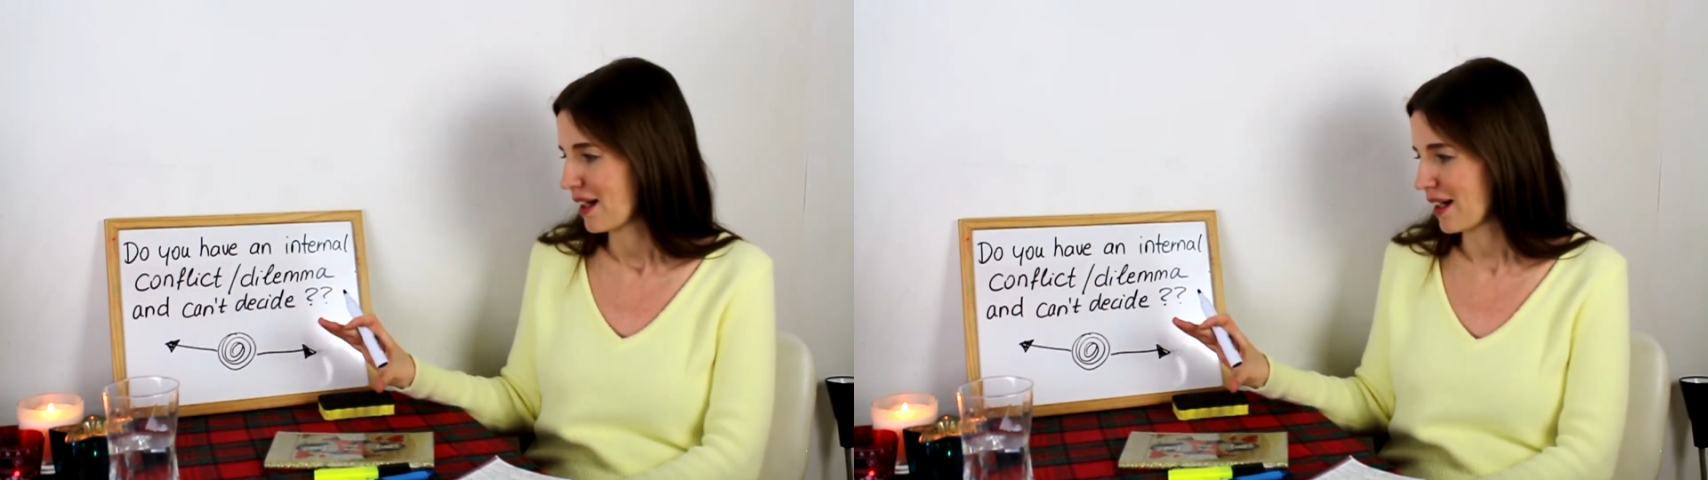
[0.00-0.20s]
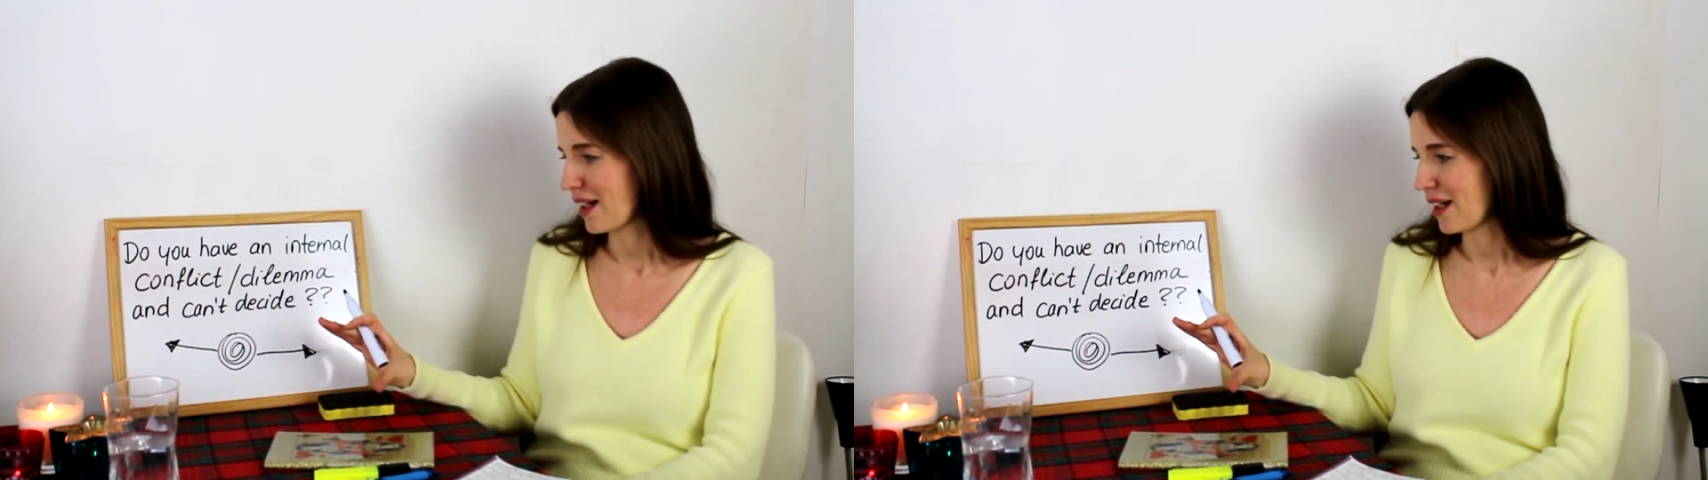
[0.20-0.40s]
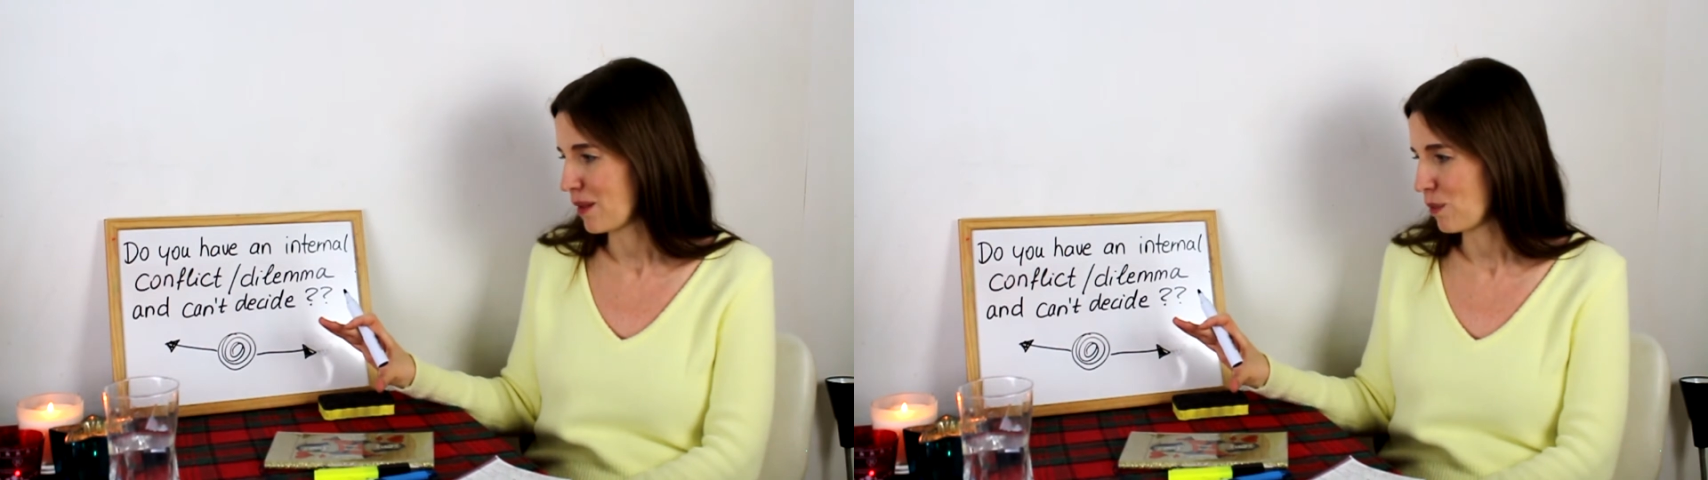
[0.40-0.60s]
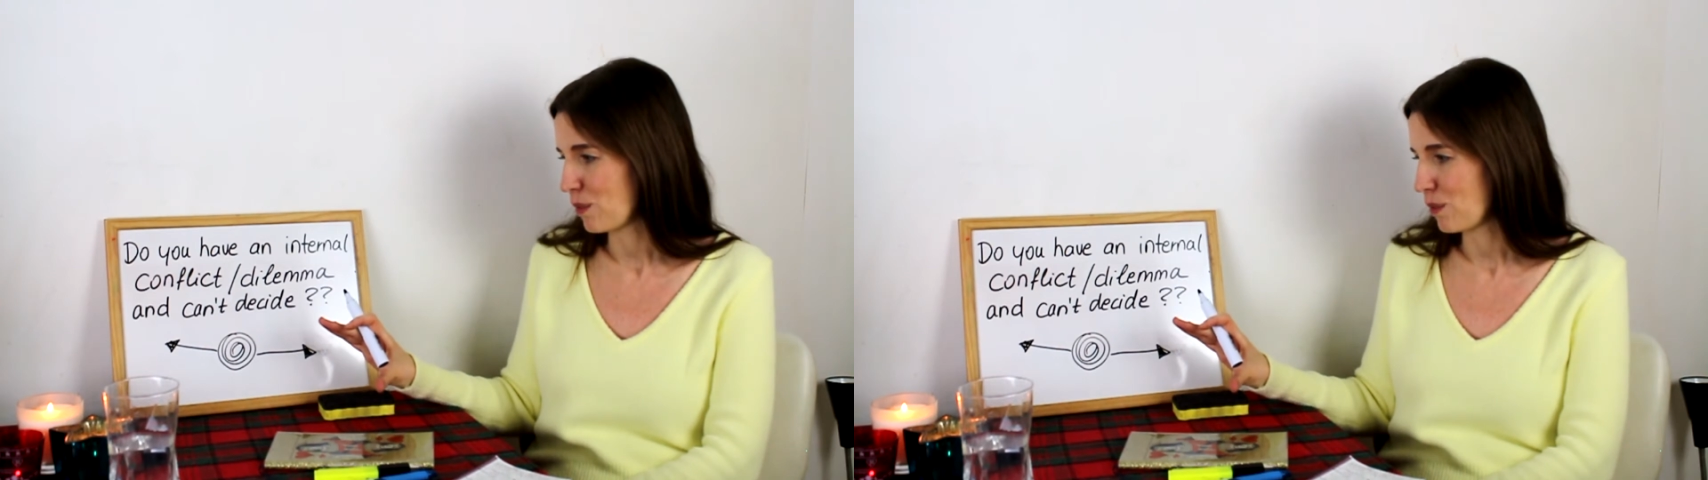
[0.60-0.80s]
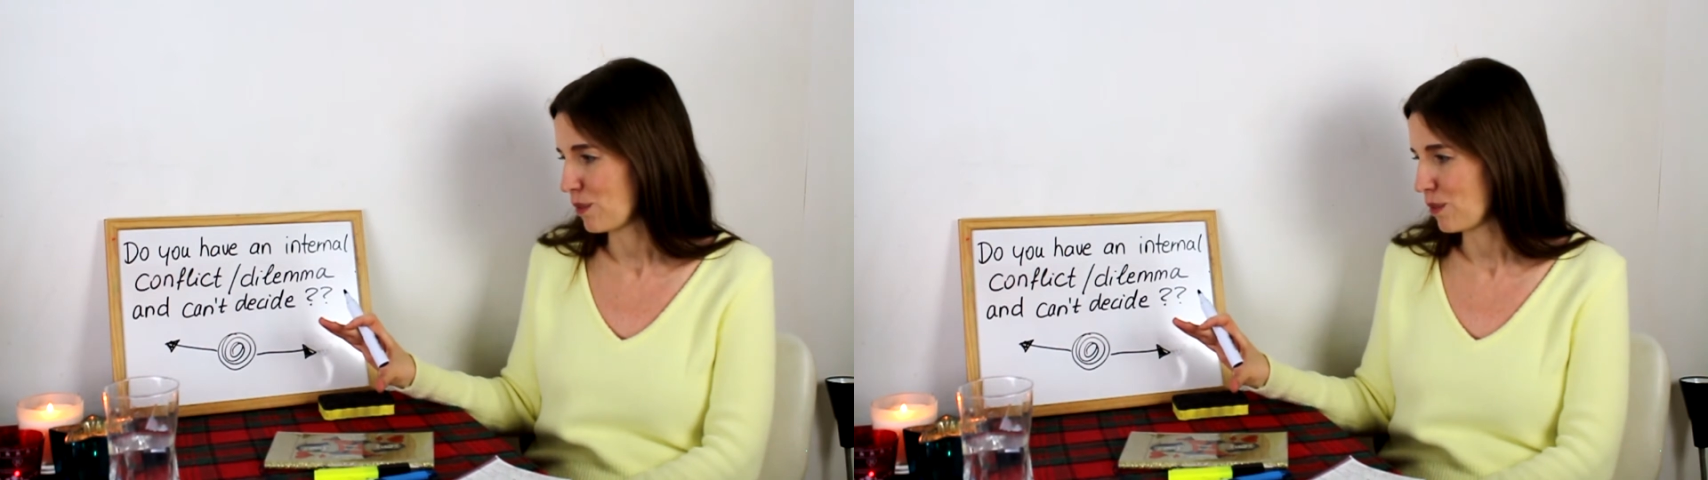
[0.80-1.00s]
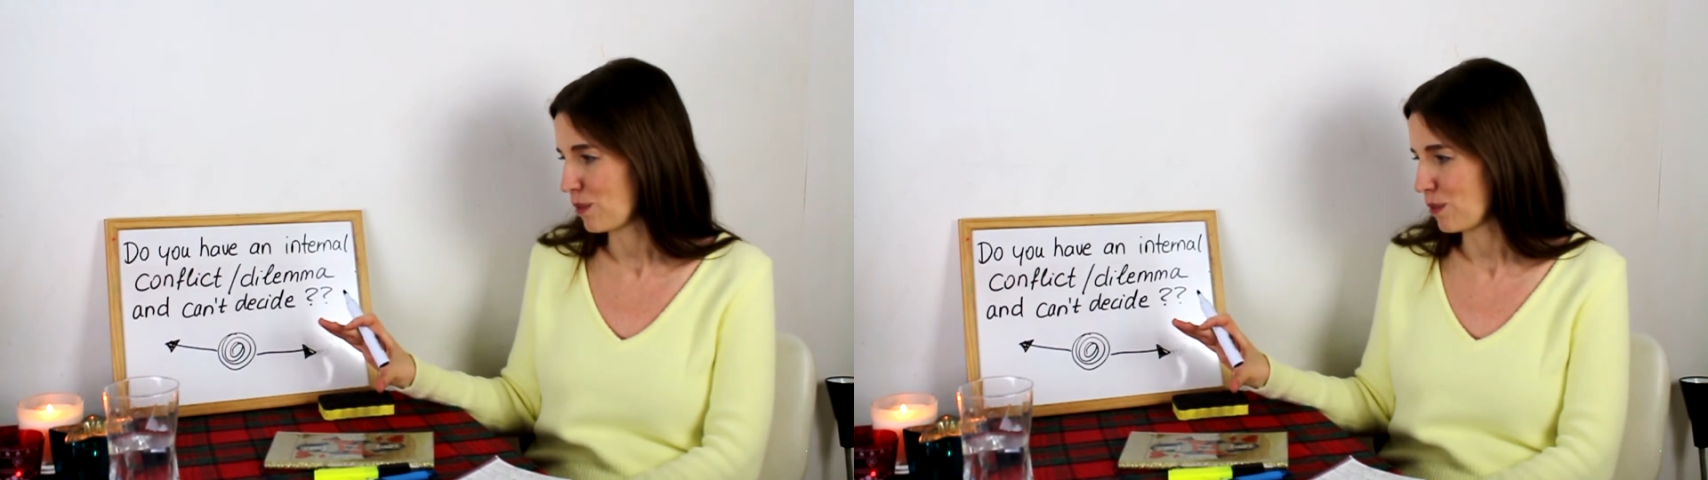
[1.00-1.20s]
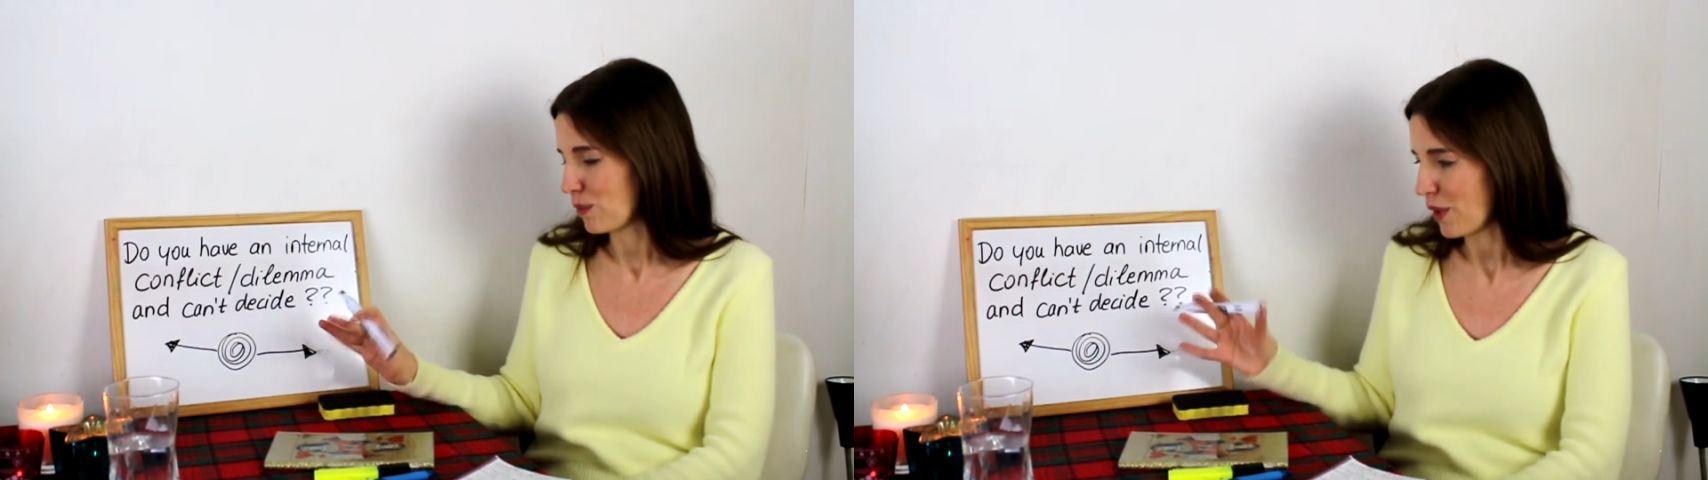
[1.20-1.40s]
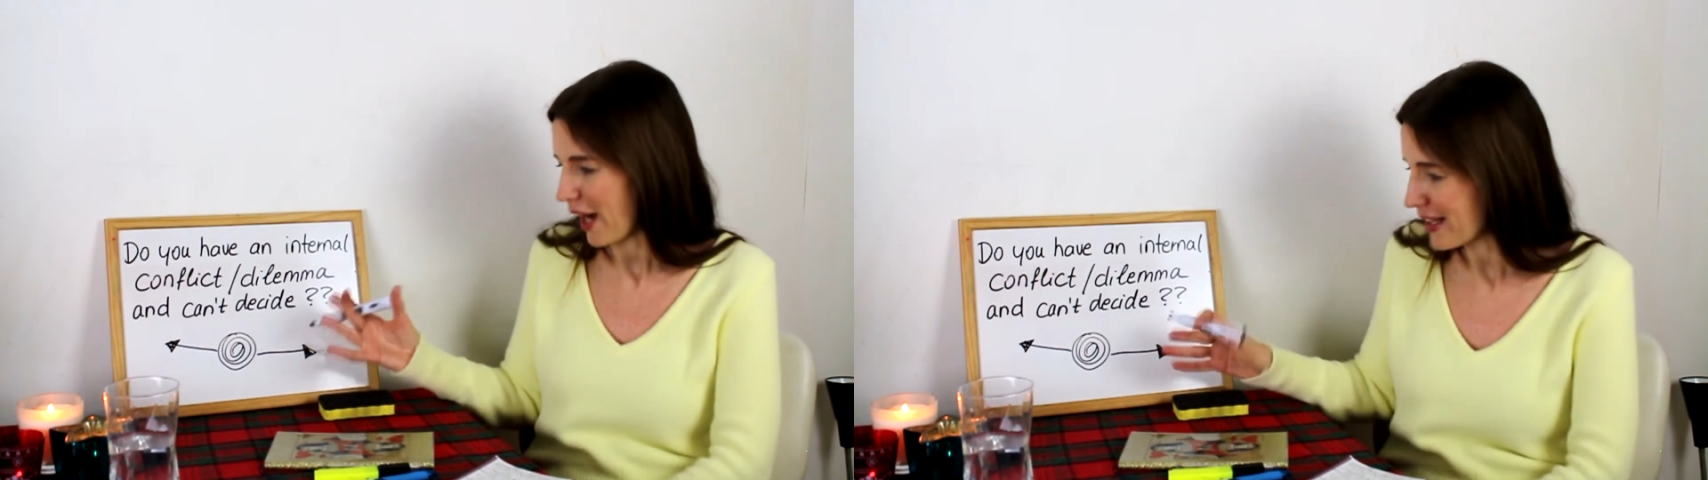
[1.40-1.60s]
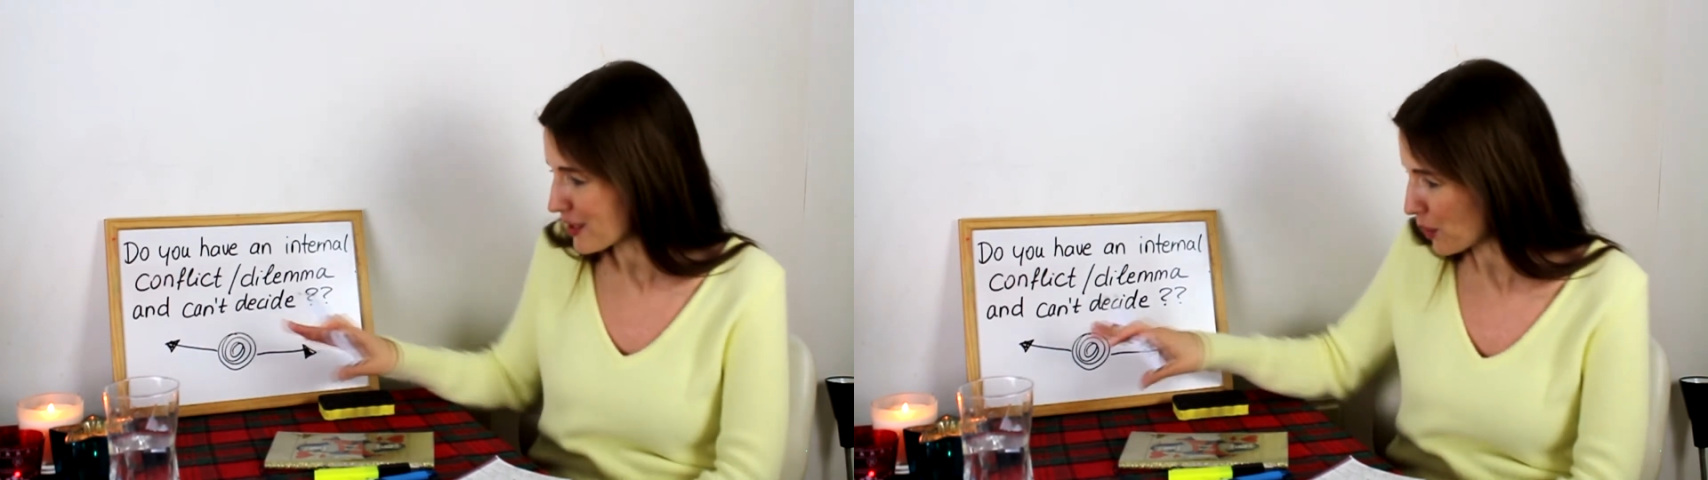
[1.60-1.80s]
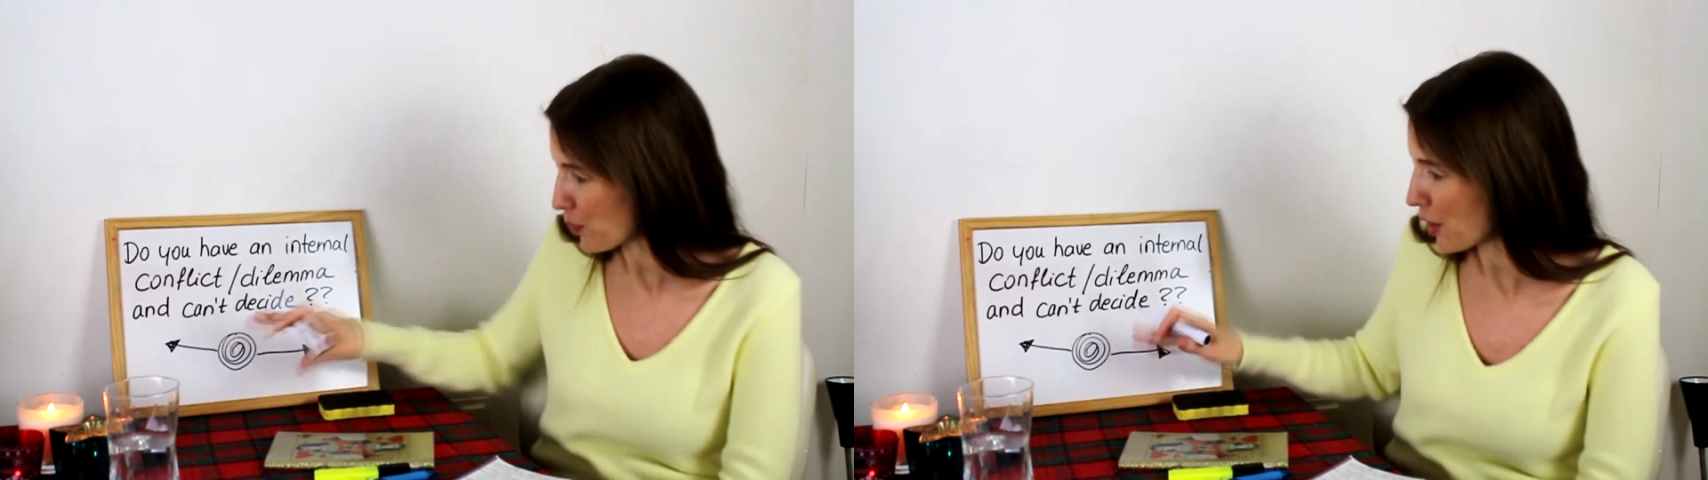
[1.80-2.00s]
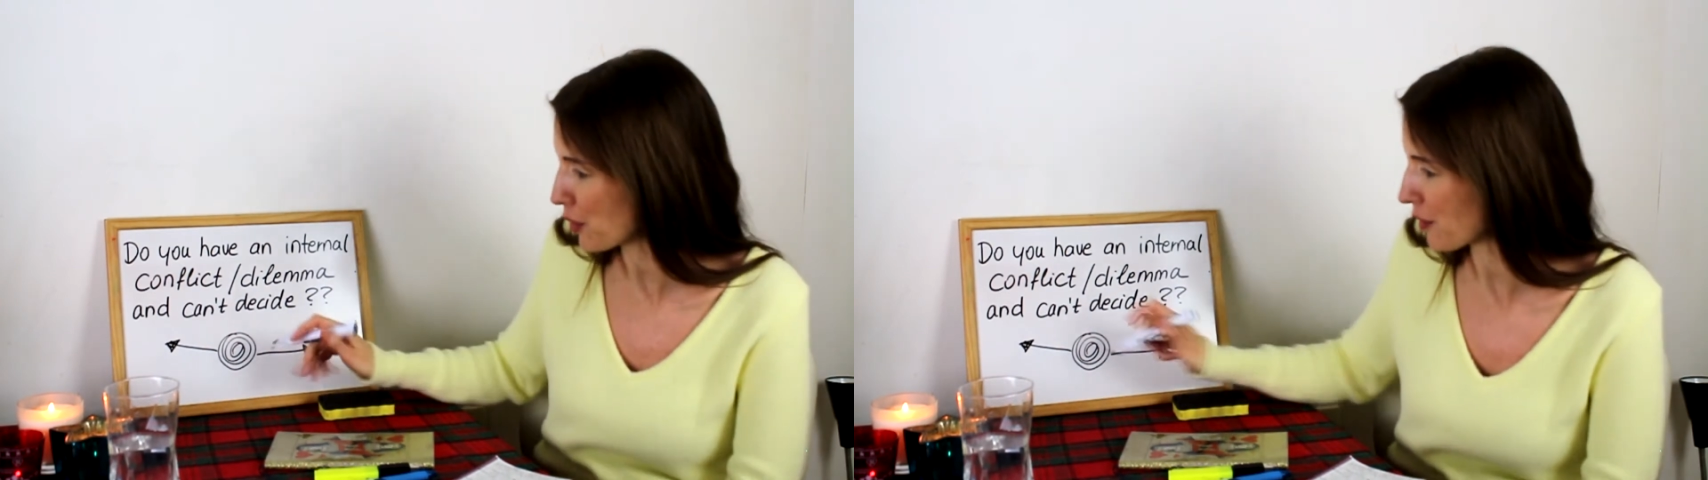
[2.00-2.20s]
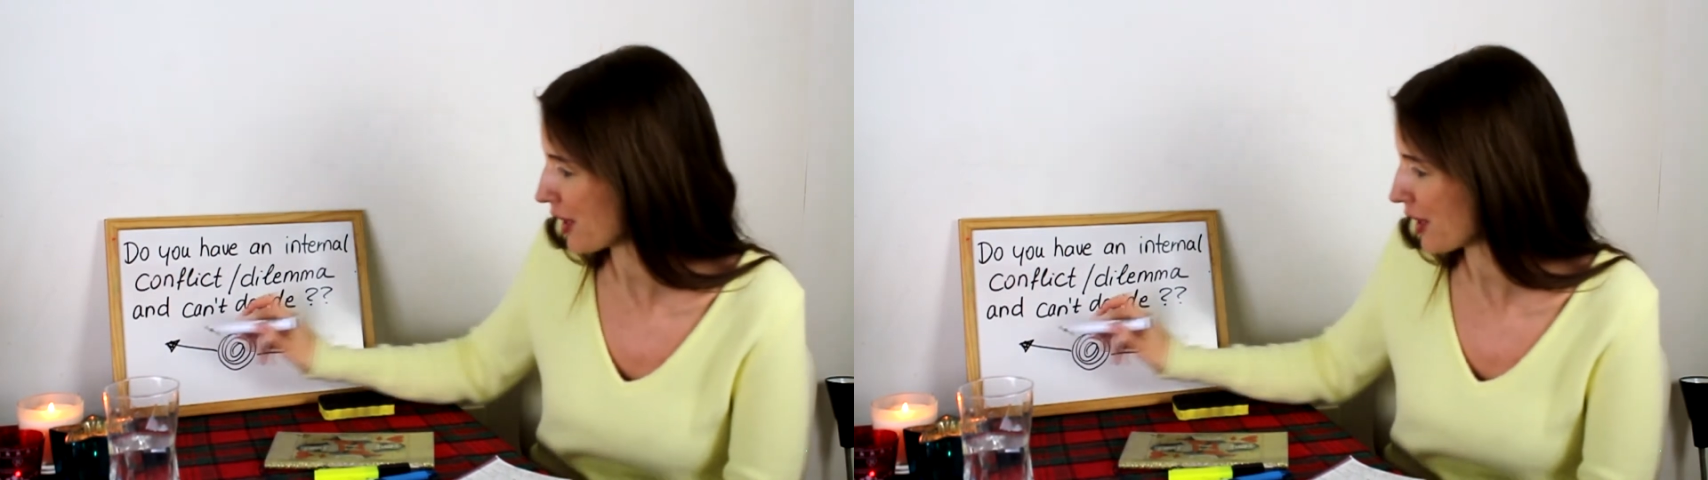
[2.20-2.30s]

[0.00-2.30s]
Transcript: And so one of